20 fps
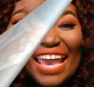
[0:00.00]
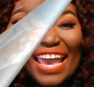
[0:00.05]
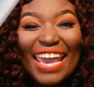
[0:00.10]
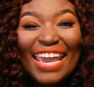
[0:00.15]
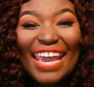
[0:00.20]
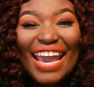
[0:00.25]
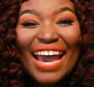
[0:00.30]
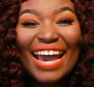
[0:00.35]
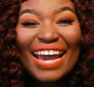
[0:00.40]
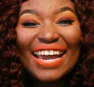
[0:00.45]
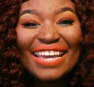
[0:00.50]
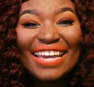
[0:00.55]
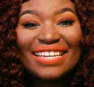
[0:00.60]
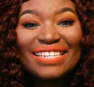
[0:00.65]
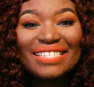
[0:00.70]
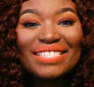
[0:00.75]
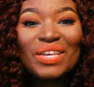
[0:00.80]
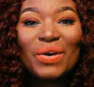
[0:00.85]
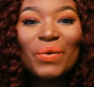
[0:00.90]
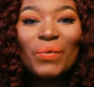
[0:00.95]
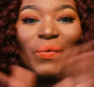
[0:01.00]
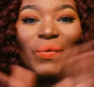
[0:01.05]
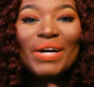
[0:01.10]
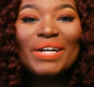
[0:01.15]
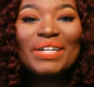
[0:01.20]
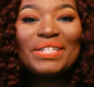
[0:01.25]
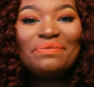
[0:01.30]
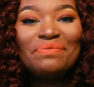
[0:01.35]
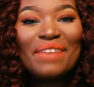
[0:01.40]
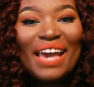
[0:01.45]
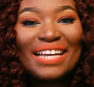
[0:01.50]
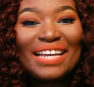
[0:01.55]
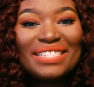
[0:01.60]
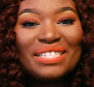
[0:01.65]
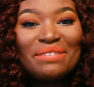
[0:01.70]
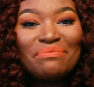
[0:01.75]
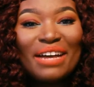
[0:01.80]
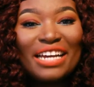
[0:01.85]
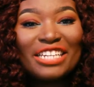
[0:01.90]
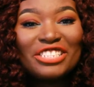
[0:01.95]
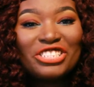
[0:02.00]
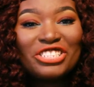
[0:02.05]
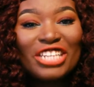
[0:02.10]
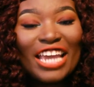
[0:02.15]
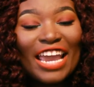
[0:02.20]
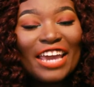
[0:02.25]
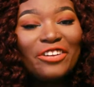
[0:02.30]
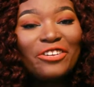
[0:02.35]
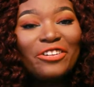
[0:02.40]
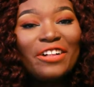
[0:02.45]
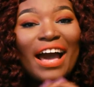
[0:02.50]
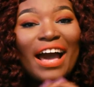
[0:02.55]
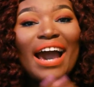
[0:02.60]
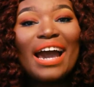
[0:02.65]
Hey guys, welcome back to my channel.